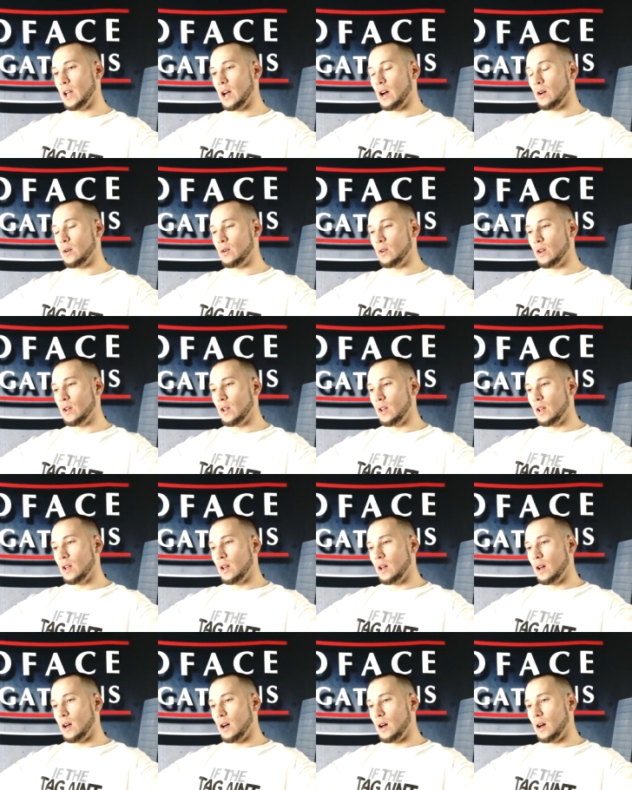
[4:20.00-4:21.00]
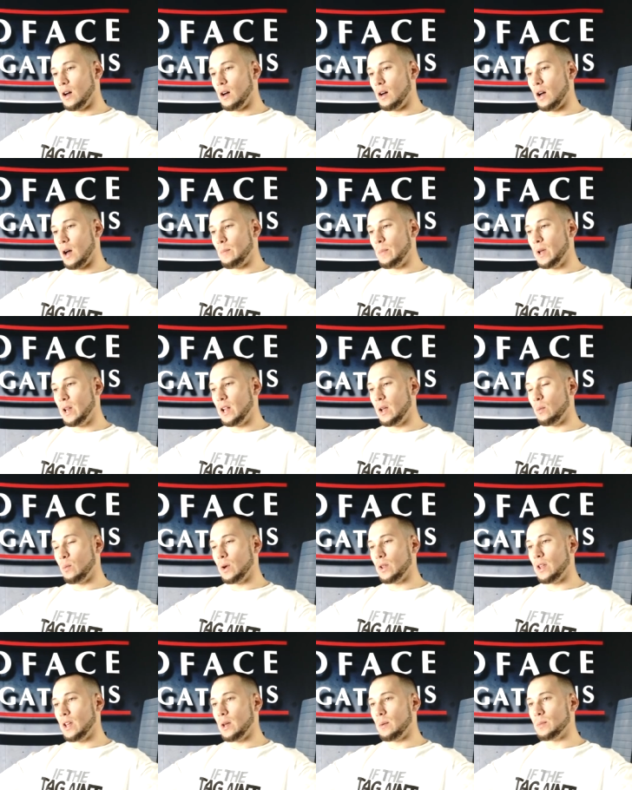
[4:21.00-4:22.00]
Out. Uh, I've been
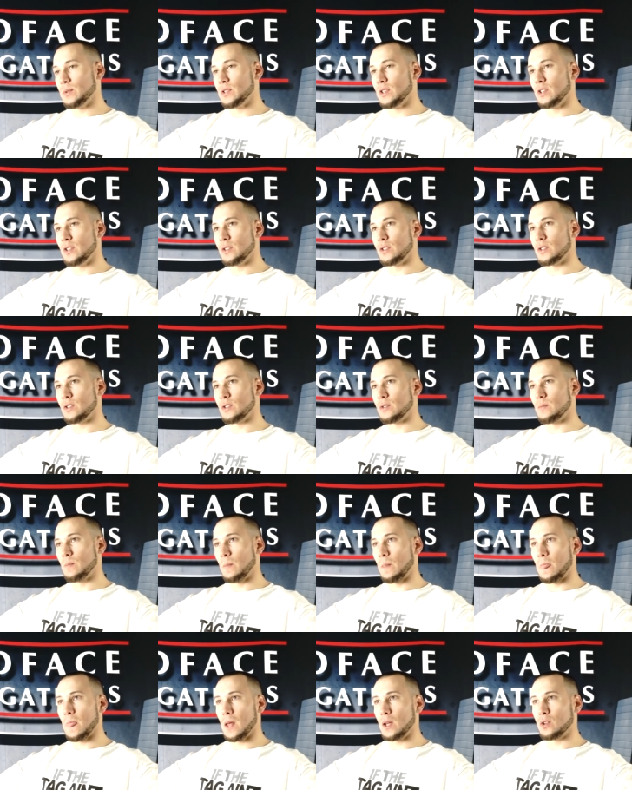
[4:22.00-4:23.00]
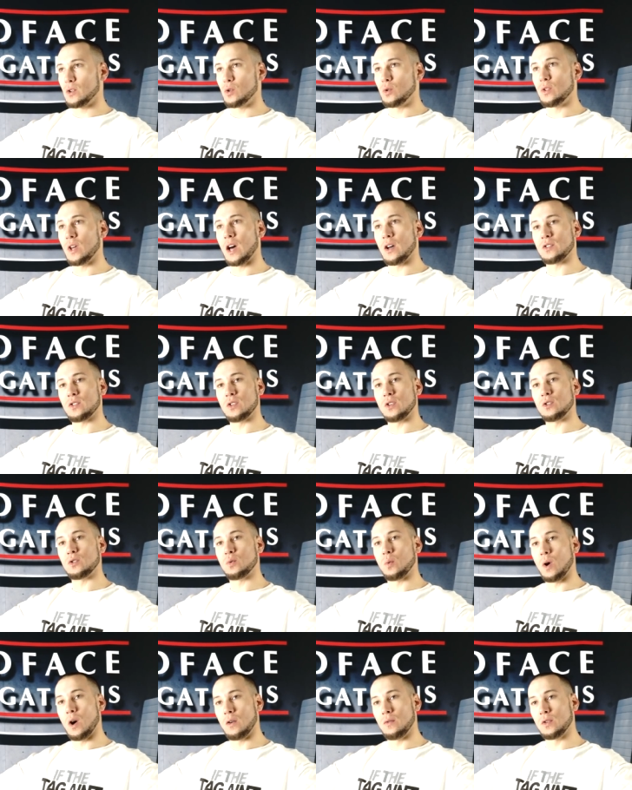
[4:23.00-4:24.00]
with him since
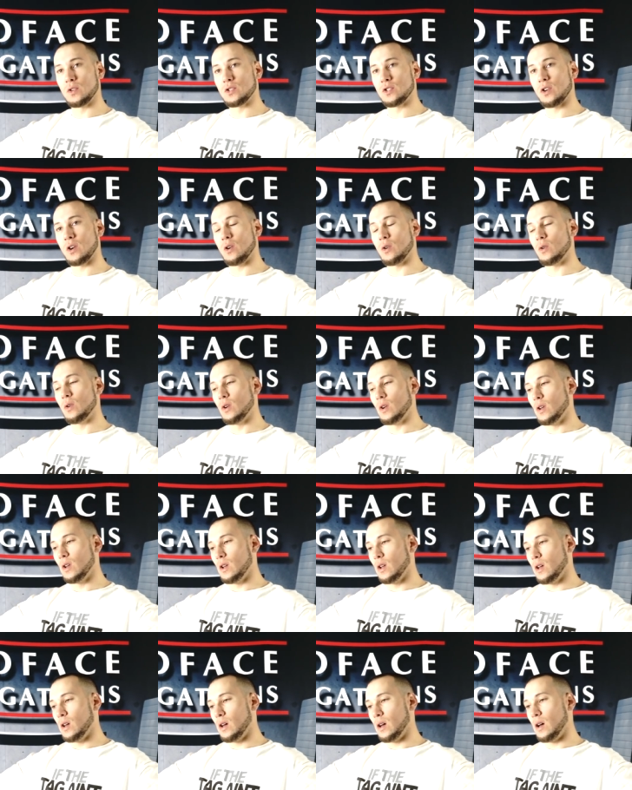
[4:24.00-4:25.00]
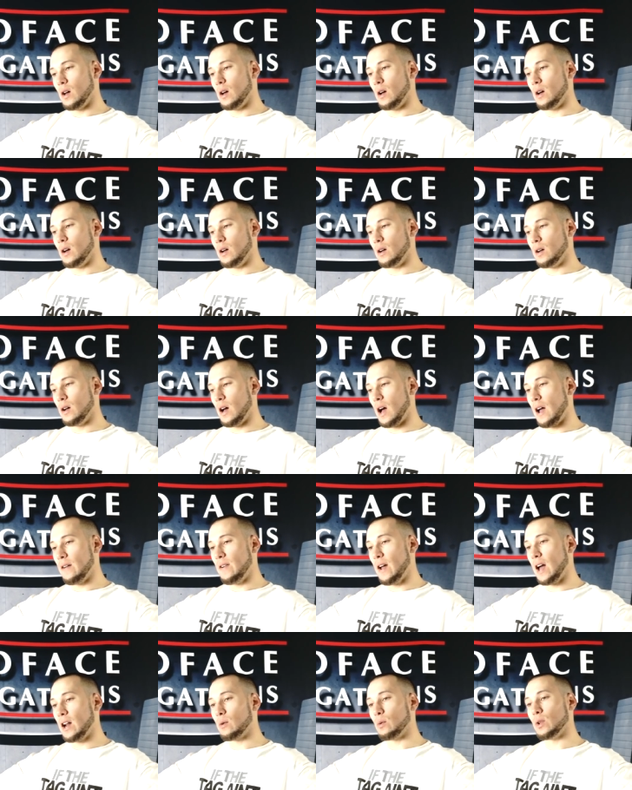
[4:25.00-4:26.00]
2012 or so. Uh, I've
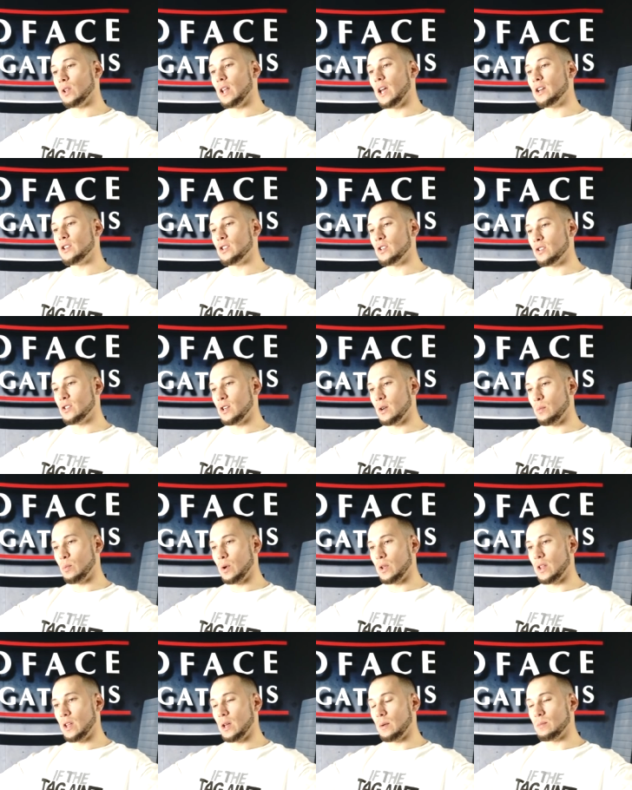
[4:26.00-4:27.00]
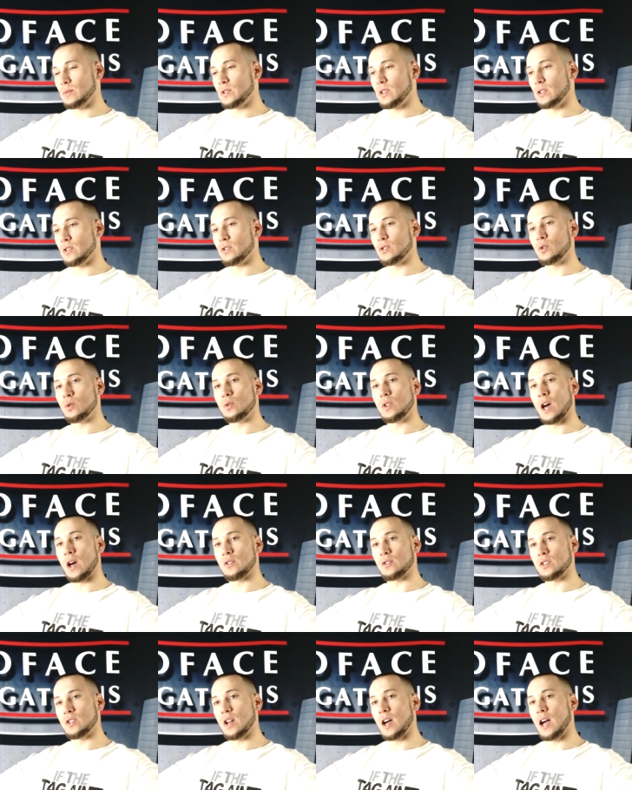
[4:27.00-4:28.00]
had a relationship with him since
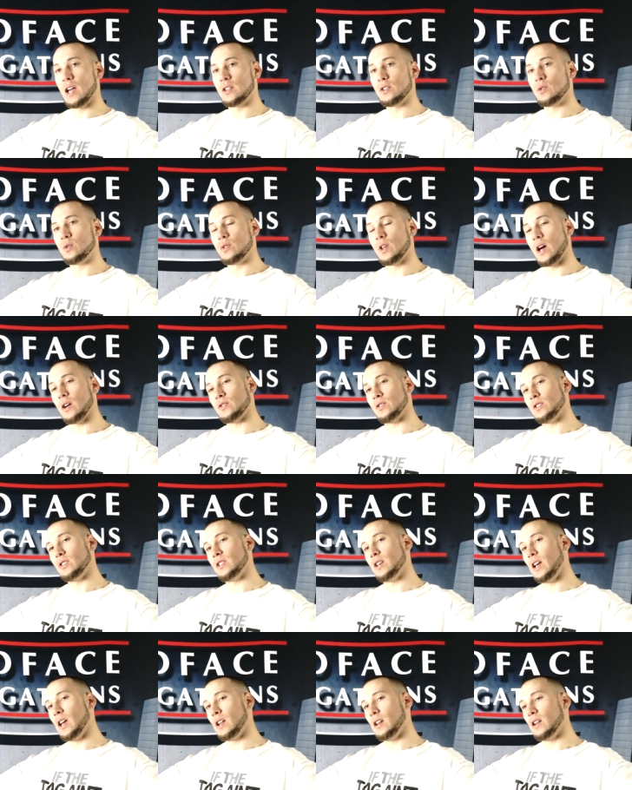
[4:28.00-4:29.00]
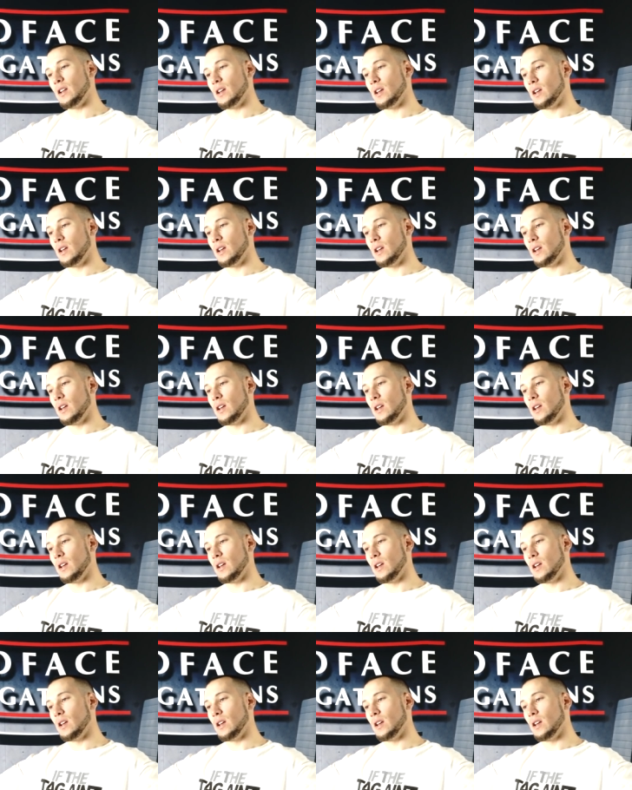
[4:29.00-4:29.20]
2009, 2010.